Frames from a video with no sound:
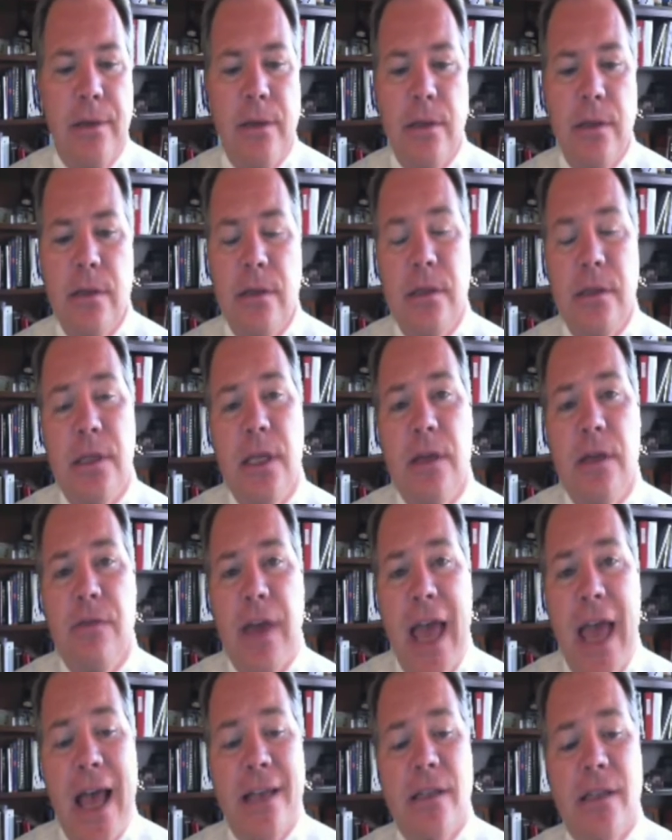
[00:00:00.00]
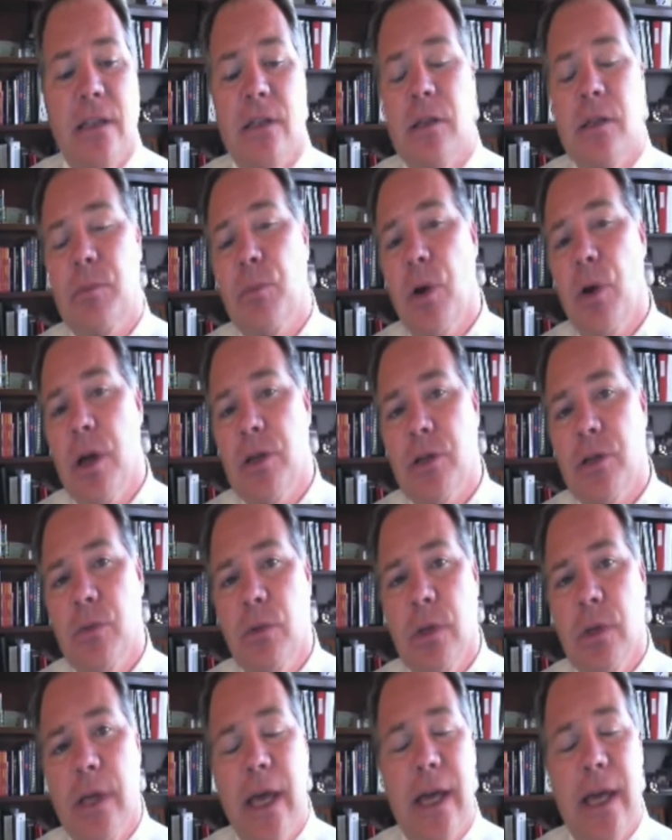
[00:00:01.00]
to see if acid suppression
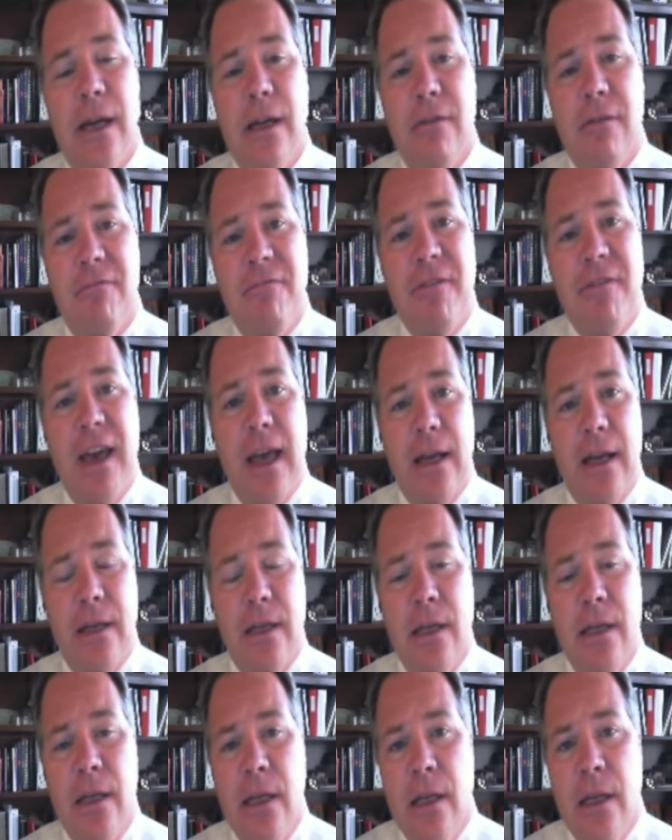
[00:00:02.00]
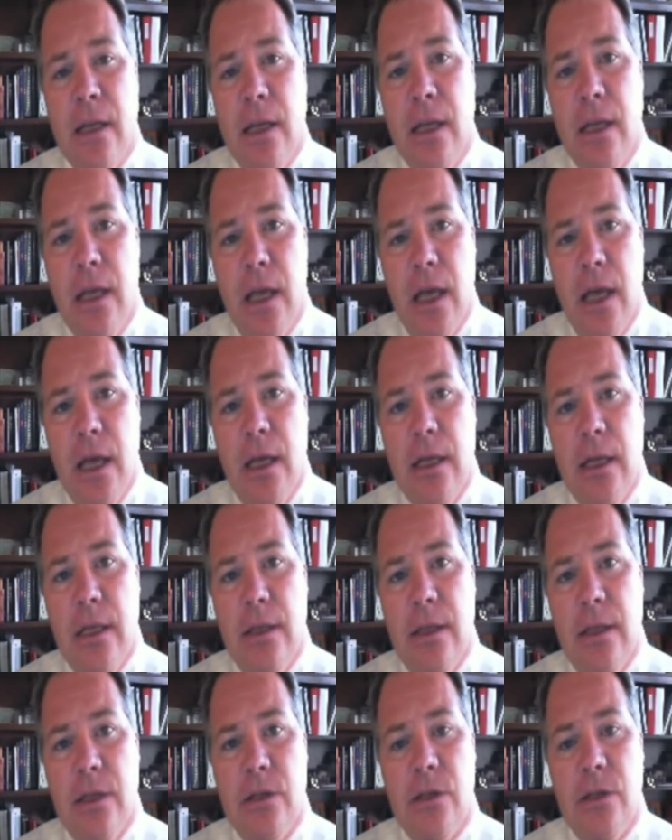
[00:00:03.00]
really had an effect
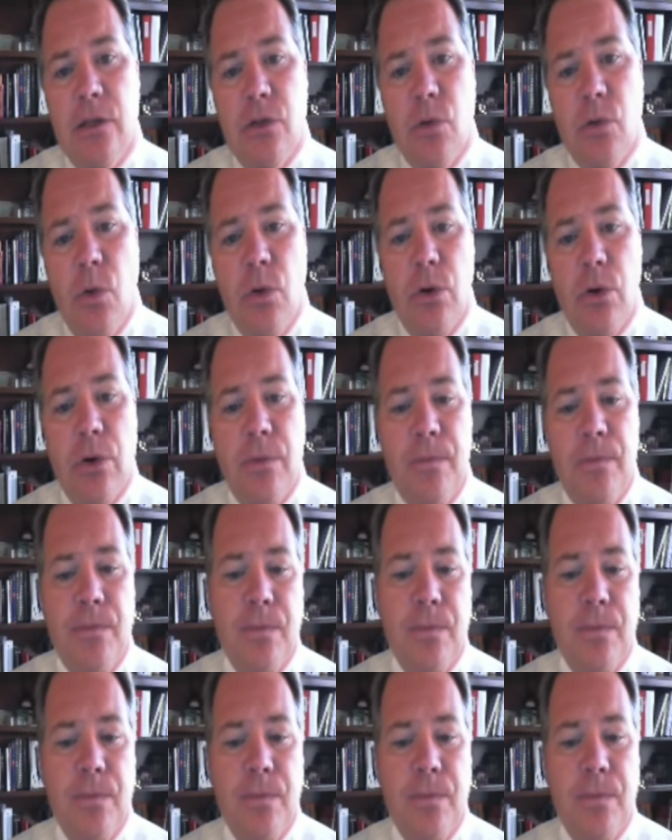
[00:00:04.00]
in this disorder.